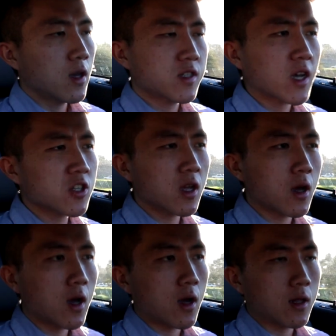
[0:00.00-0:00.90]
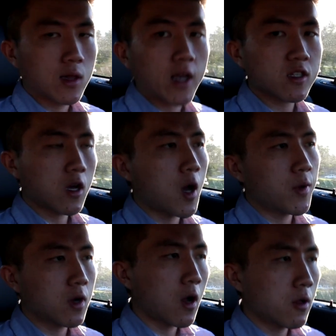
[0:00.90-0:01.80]
It's actually a less
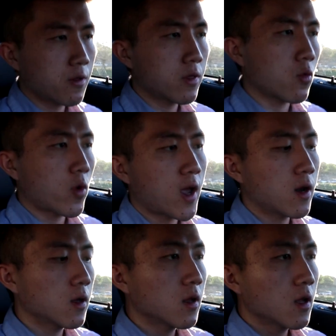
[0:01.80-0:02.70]
common color than the red,